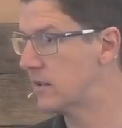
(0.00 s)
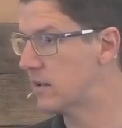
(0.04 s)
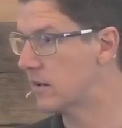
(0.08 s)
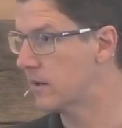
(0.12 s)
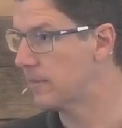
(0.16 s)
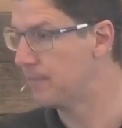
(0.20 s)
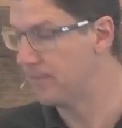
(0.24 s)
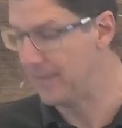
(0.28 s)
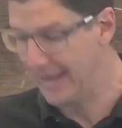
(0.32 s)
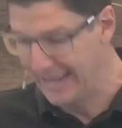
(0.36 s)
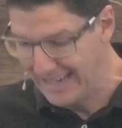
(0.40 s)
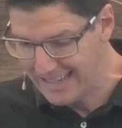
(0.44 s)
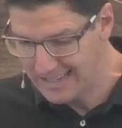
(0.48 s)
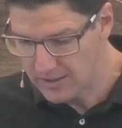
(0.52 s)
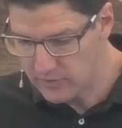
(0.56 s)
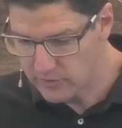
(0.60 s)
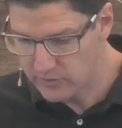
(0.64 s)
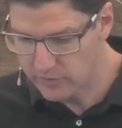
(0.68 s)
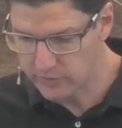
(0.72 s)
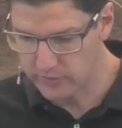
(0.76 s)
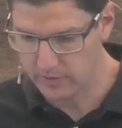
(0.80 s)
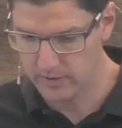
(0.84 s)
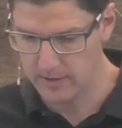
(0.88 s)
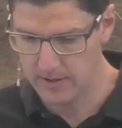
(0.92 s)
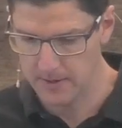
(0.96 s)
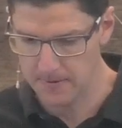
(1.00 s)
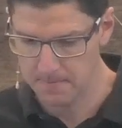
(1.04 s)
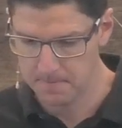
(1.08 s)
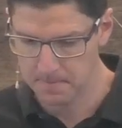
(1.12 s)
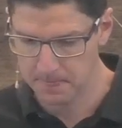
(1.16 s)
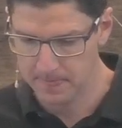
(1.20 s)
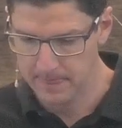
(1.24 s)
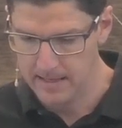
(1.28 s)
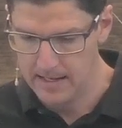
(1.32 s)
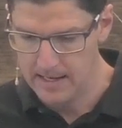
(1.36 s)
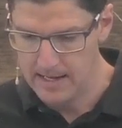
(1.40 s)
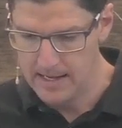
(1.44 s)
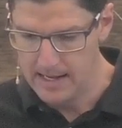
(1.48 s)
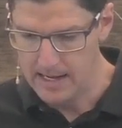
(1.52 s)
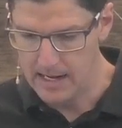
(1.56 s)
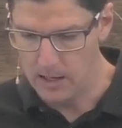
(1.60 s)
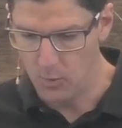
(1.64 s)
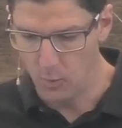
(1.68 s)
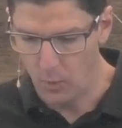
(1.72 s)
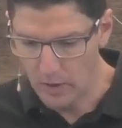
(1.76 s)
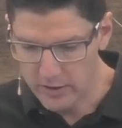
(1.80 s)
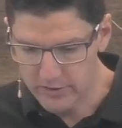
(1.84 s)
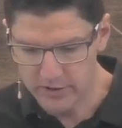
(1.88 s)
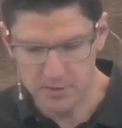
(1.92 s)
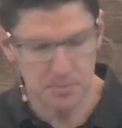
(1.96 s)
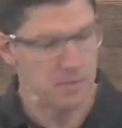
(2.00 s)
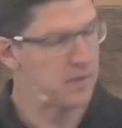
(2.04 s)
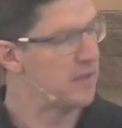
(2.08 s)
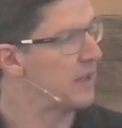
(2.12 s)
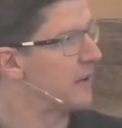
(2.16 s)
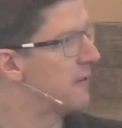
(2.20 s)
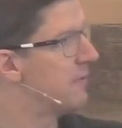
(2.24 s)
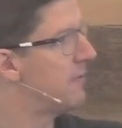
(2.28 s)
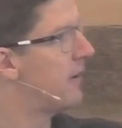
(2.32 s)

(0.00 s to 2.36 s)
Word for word: to eat. Uh, 1 Timothy